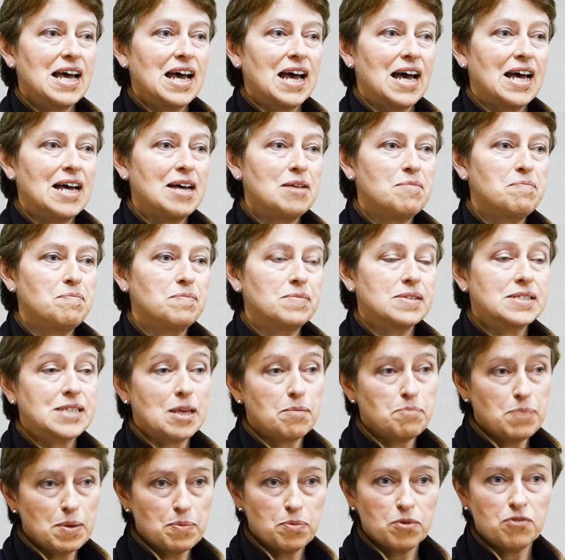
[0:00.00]
Um,
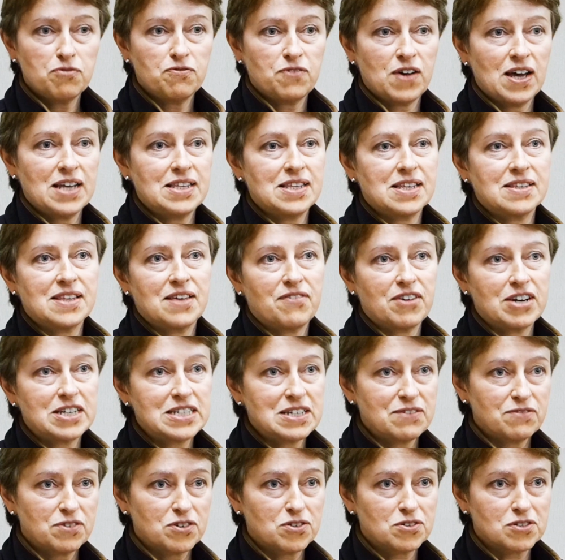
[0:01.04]
some people find that they're very
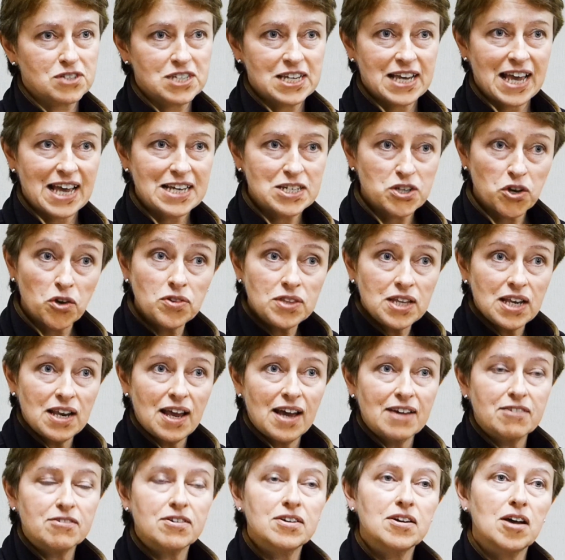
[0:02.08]
difficult to get on, the
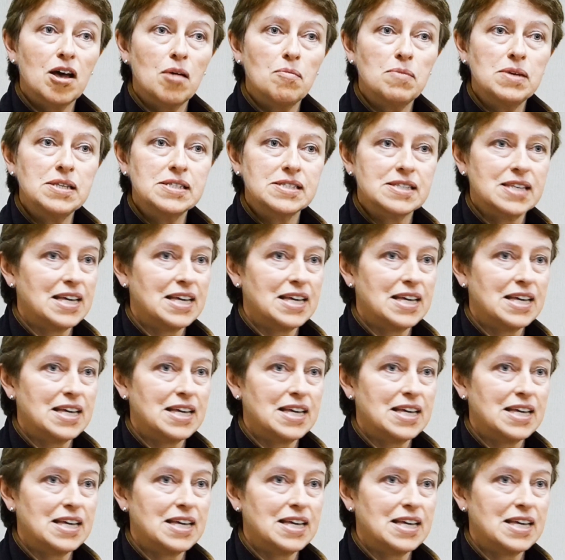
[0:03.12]
Lycra garments.